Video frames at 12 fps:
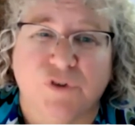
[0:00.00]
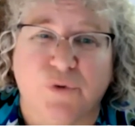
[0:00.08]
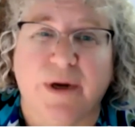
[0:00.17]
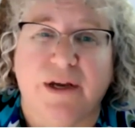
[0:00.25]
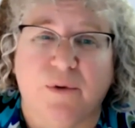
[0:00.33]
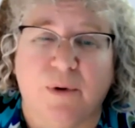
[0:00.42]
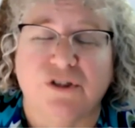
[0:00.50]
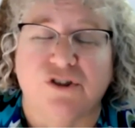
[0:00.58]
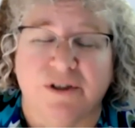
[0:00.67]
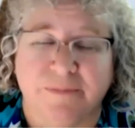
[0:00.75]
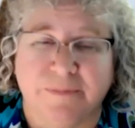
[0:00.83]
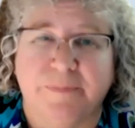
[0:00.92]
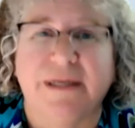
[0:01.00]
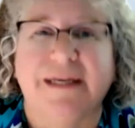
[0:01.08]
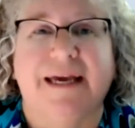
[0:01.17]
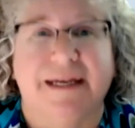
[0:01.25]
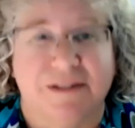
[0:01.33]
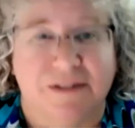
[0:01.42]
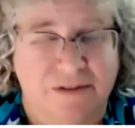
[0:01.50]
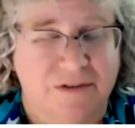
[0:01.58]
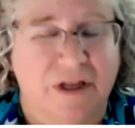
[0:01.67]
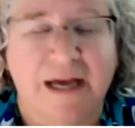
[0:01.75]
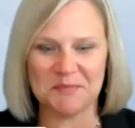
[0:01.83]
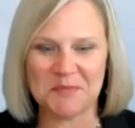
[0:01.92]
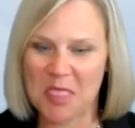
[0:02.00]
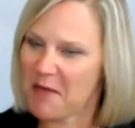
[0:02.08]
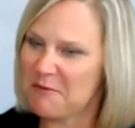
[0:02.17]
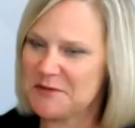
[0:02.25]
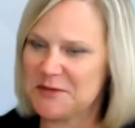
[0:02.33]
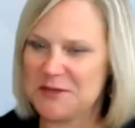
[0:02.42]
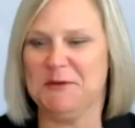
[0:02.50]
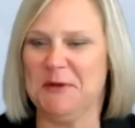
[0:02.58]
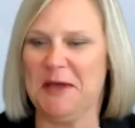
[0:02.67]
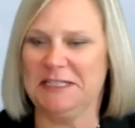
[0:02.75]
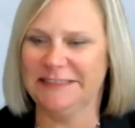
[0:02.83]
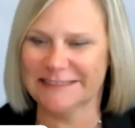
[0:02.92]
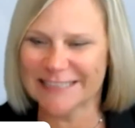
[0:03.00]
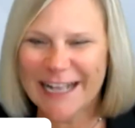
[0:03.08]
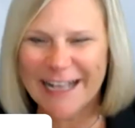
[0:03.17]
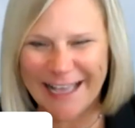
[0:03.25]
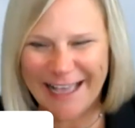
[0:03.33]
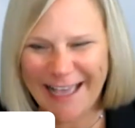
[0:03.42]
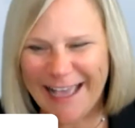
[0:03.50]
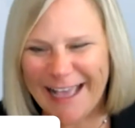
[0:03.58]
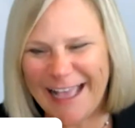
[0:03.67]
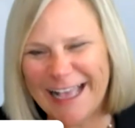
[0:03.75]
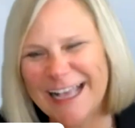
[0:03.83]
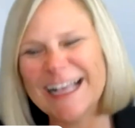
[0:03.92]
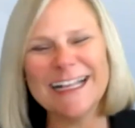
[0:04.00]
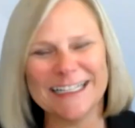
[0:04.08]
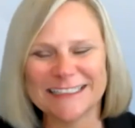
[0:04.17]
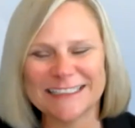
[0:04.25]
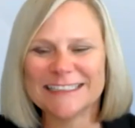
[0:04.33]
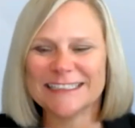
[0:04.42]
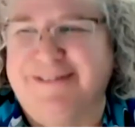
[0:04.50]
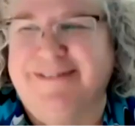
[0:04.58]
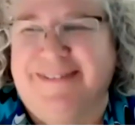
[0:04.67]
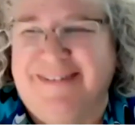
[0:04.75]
Great question. But yes, lots of reaching out, lots of communication.